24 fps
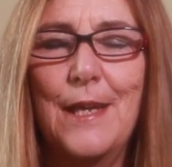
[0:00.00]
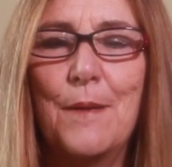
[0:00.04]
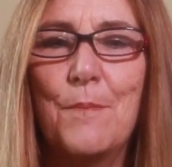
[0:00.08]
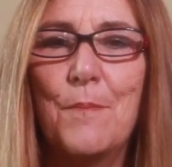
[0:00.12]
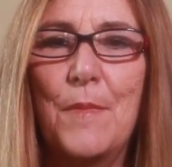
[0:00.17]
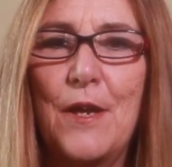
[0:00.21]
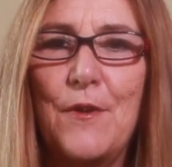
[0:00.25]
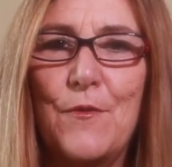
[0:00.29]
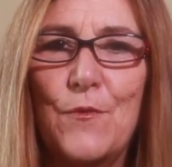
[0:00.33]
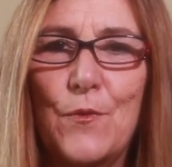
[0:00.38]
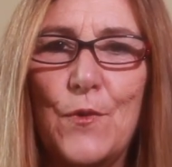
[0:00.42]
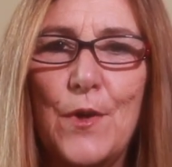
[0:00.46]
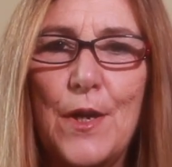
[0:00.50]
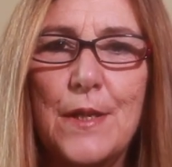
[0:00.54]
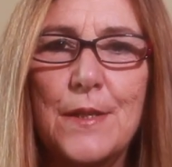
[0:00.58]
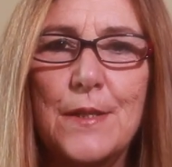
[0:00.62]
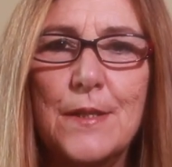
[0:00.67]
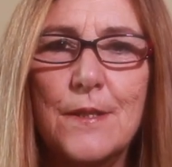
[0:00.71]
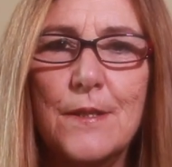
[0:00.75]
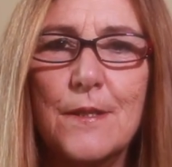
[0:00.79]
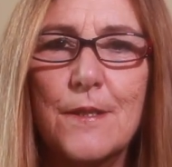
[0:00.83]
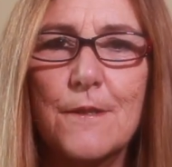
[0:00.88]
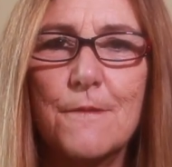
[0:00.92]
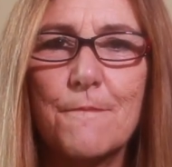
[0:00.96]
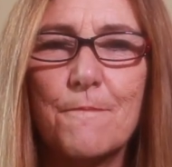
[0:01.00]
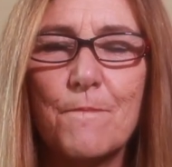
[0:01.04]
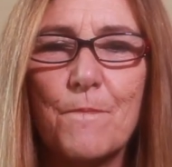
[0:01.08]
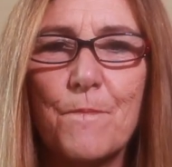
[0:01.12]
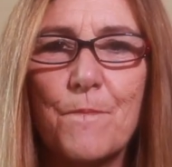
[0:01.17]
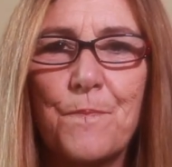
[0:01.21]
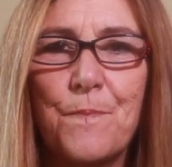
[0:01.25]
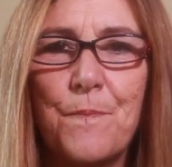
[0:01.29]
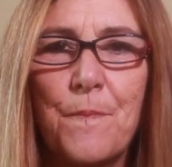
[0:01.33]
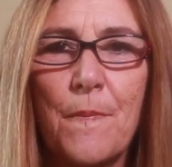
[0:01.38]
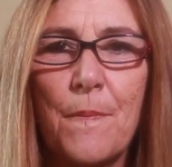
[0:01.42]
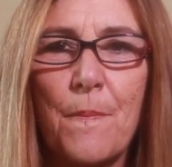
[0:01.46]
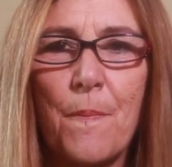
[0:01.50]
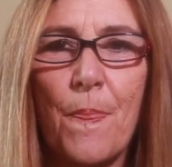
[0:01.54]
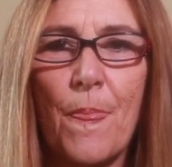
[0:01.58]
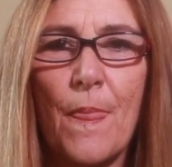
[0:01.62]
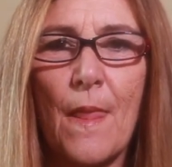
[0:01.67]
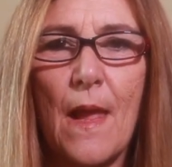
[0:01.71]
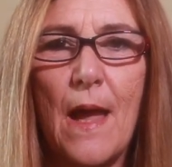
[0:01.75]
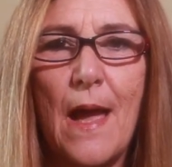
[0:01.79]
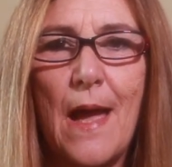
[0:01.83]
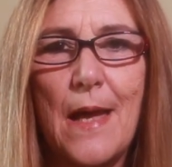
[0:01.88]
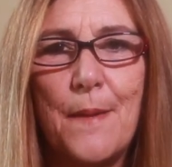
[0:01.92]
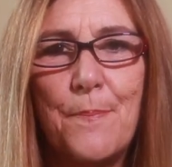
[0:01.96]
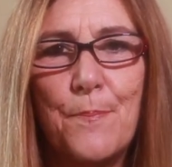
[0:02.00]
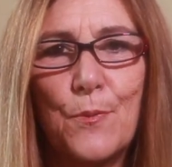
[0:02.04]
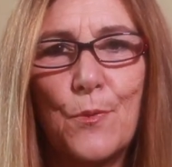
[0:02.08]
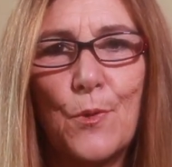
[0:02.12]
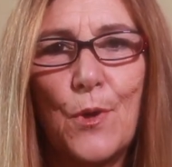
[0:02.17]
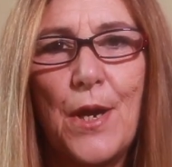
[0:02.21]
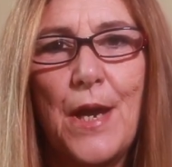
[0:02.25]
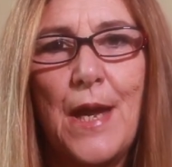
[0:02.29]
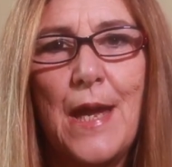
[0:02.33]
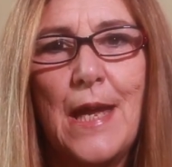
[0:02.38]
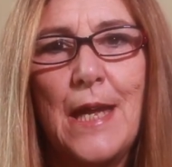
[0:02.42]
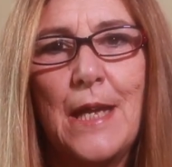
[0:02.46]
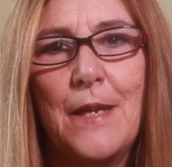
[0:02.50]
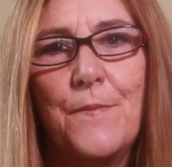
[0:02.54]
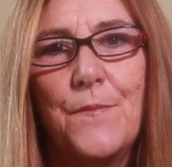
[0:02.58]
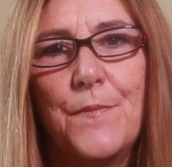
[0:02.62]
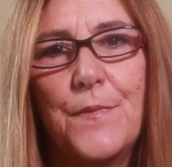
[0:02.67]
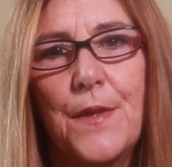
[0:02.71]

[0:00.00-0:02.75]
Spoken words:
My friends, I pray